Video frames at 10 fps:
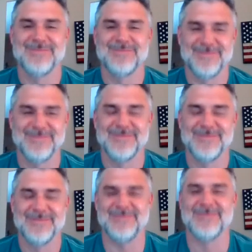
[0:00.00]

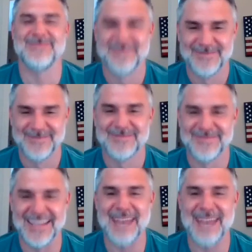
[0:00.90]

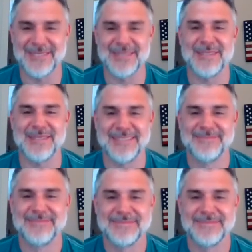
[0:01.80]

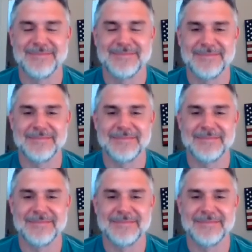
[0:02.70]
(not speaking)